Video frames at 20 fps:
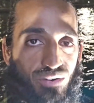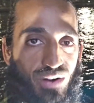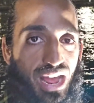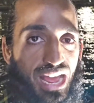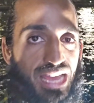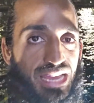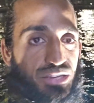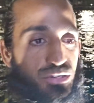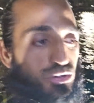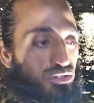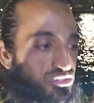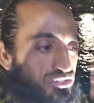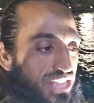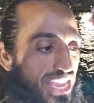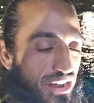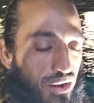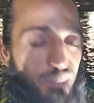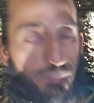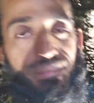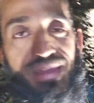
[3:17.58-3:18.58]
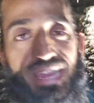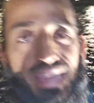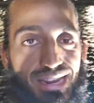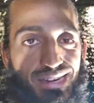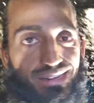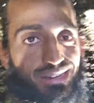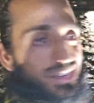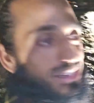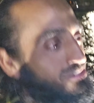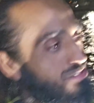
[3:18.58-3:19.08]
right? Your state of
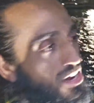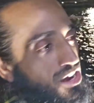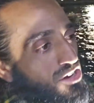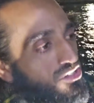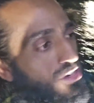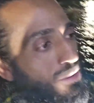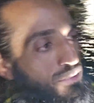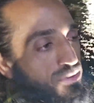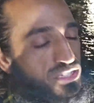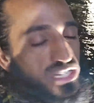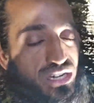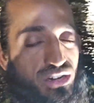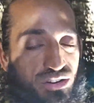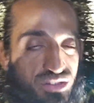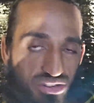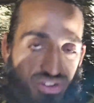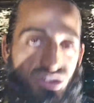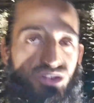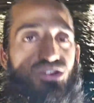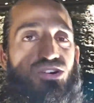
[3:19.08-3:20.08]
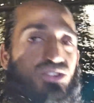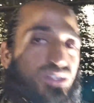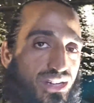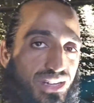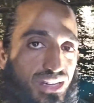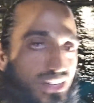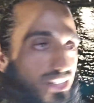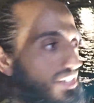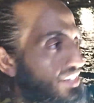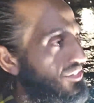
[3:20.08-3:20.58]
being is 100% on you.
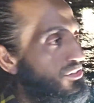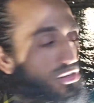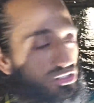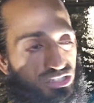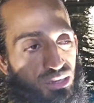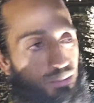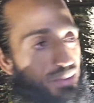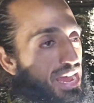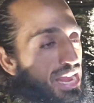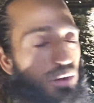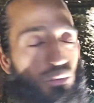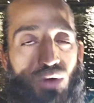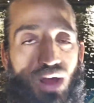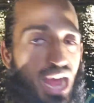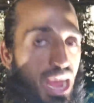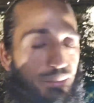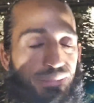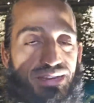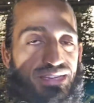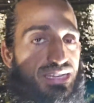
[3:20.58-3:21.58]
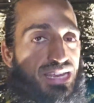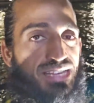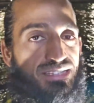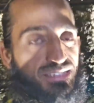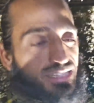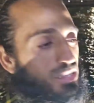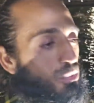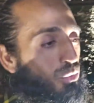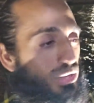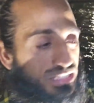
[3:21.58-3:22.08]
It doesn't matter what happened
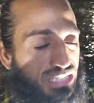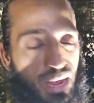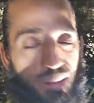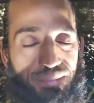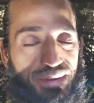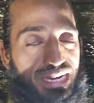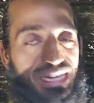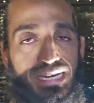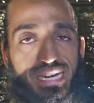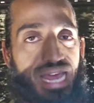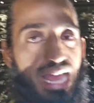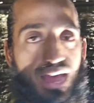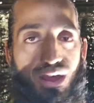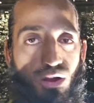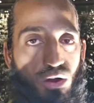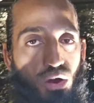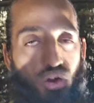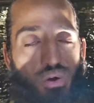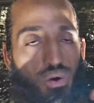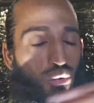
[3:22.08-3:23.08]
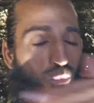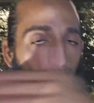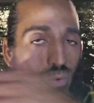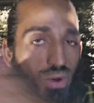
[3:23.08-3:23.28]
yesterday, what's happening now, or